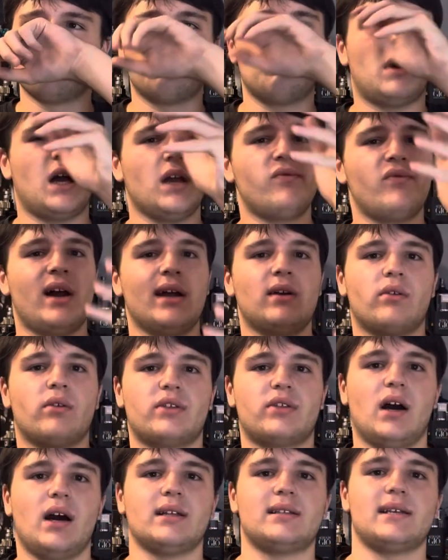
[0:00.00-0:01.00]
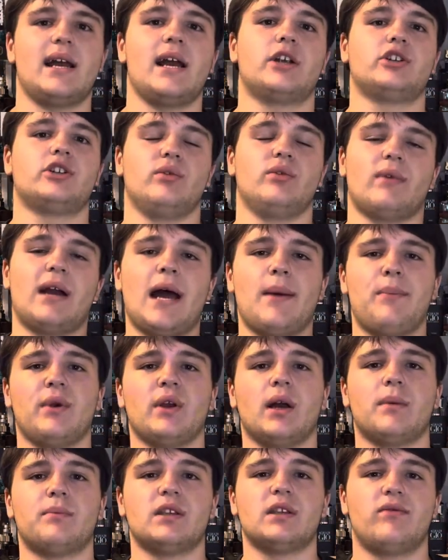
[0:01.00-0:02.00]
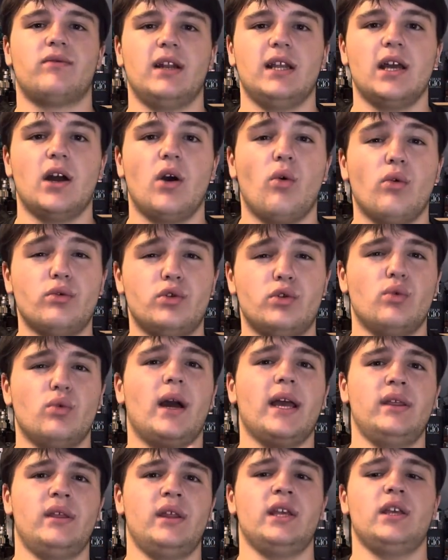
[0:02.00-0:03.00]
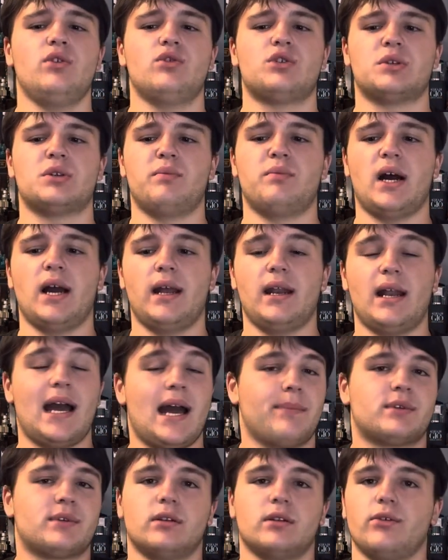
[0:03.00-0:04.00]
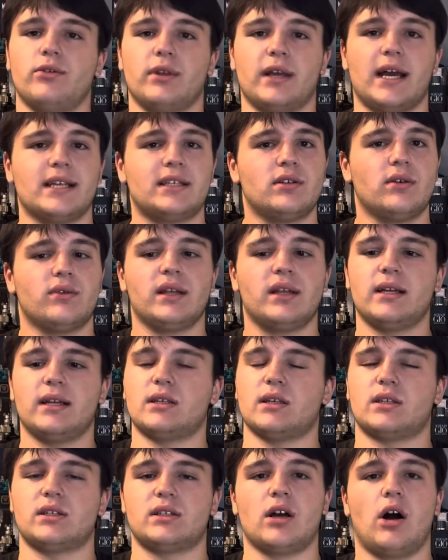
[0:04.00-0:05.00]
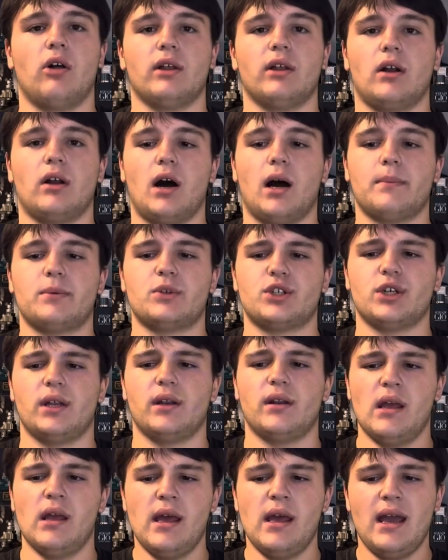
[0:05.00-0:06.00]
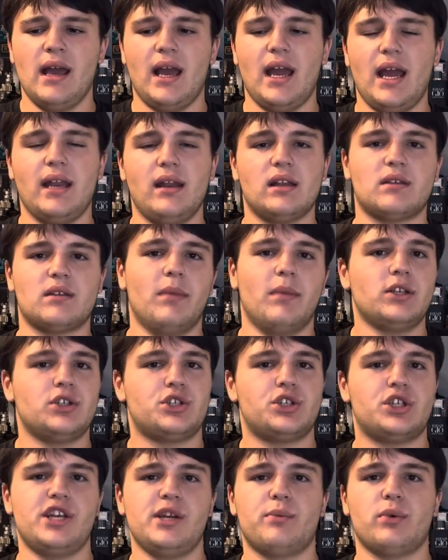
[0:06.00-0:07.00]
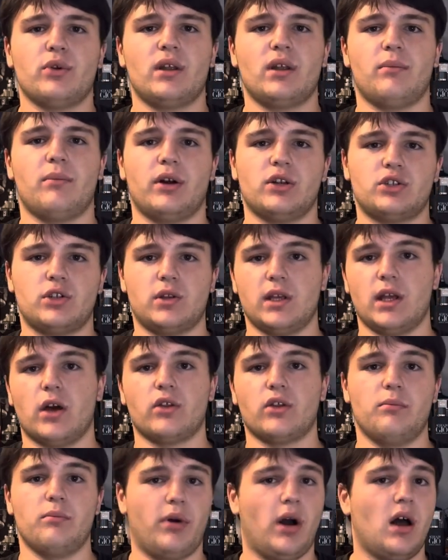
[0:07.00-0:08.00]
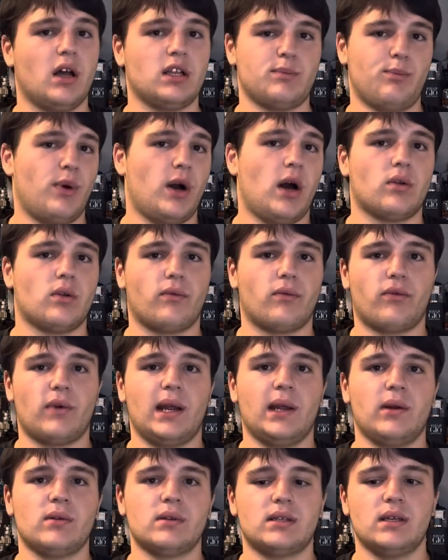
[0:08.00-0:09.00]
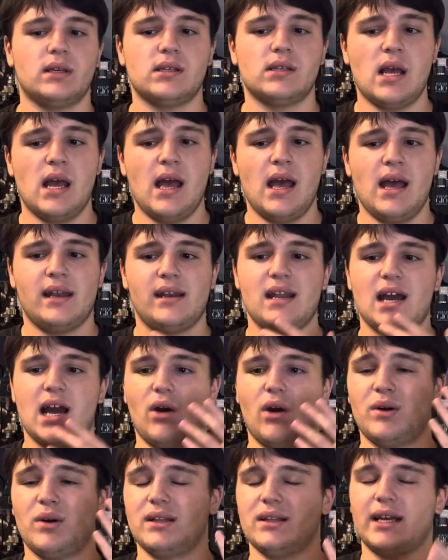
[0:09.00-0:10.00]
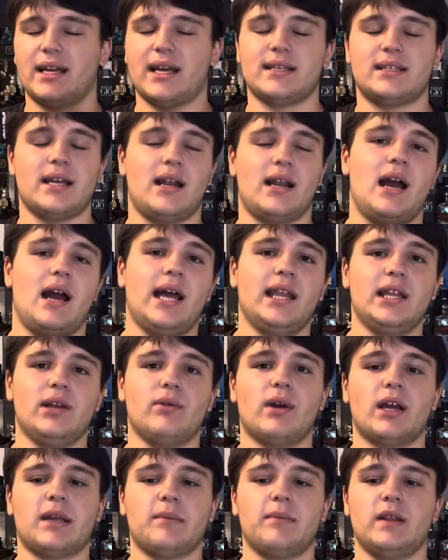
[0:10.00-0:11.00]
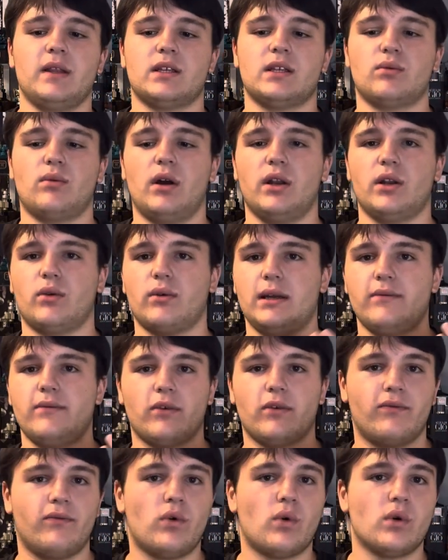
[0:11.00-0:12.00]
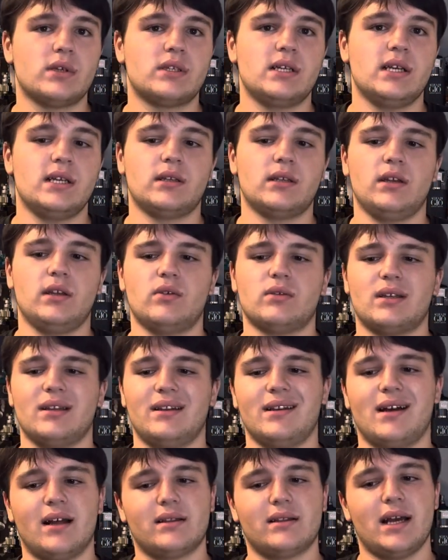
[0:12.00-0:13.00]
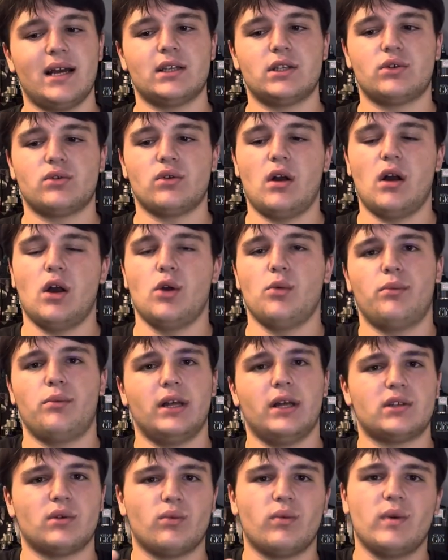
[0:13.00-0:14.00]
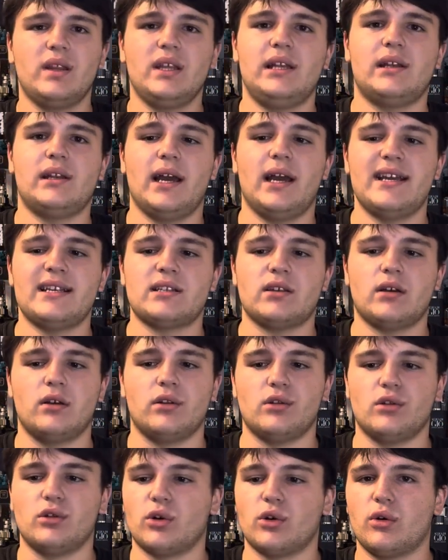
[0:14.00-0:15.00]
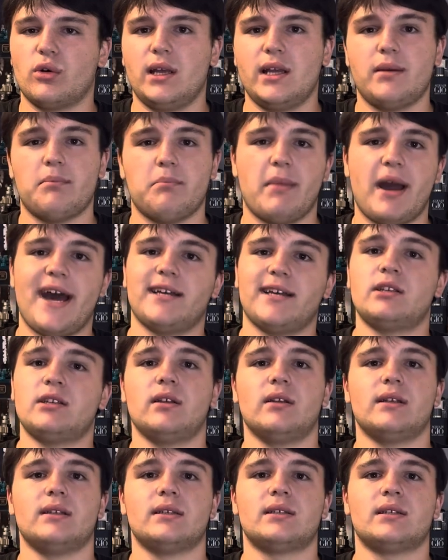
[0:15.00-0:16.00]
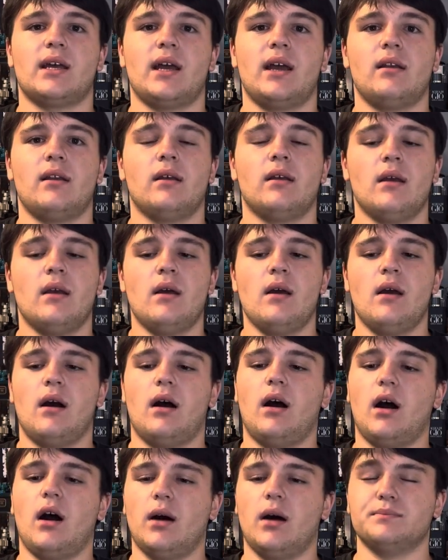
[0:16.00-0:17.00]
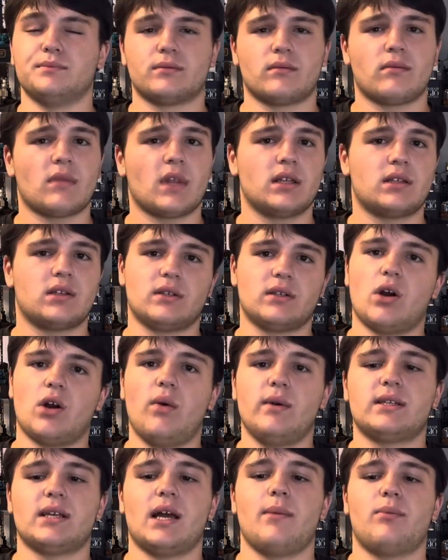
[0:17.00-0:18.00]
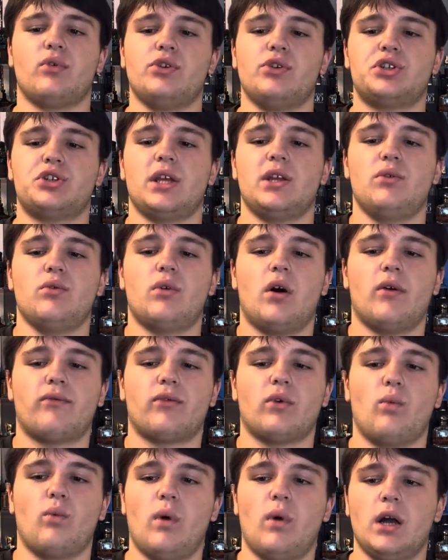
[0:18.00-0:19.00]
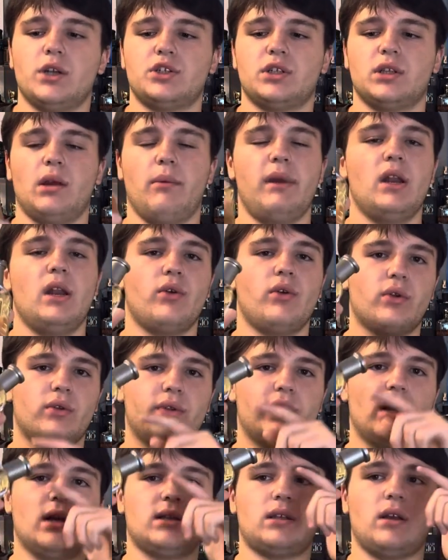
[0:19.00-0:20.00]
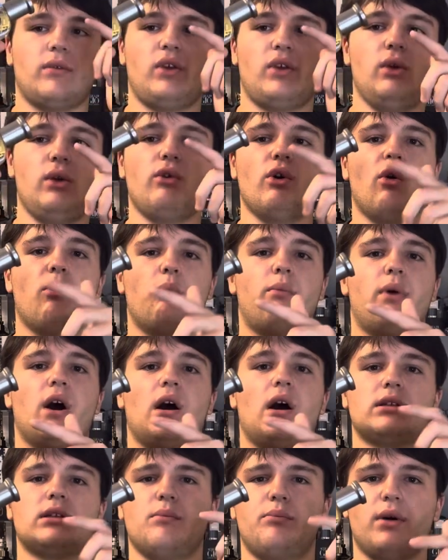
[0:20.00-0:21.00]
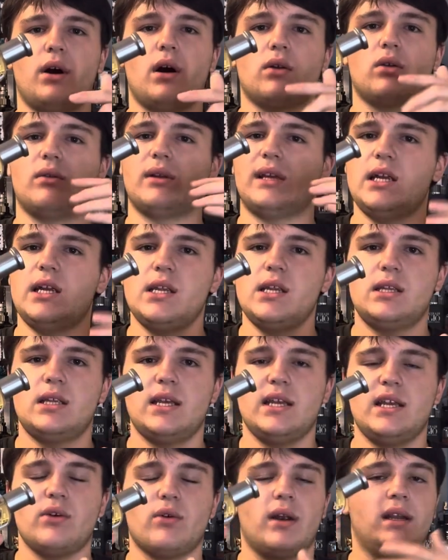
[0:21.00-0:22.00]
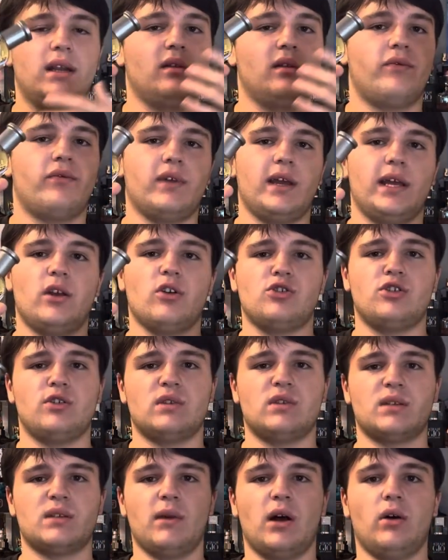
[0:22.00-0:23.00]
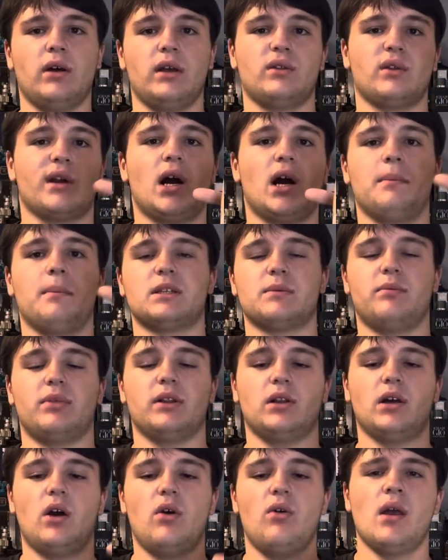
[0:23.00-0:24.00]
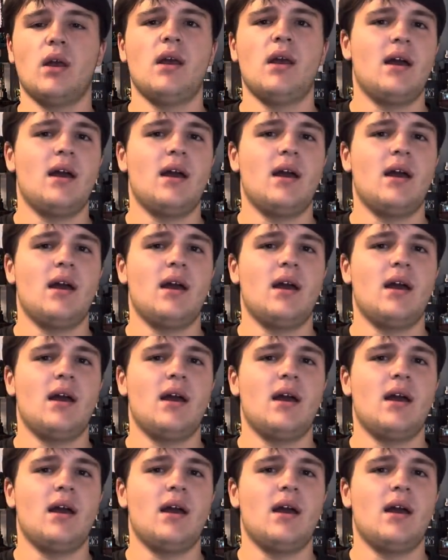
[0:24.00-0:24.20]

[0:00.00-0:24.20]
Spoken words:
My final thoughts actually wrapping up this video. Do I think you should buy it? Absolutely. I still think it's a solid option and it's much cheaper than a bunch of the other Boss bottled fragrances. Now, like I said, highly recommend this one. Great for 4-season use. Not that strong, but it's a really nice, alluring, masculine scent. So as always, I appreciate you all for watching. Let me know your thoughts of Hugo Boss Bottled EDT or any of the flankers you smell in the comments below.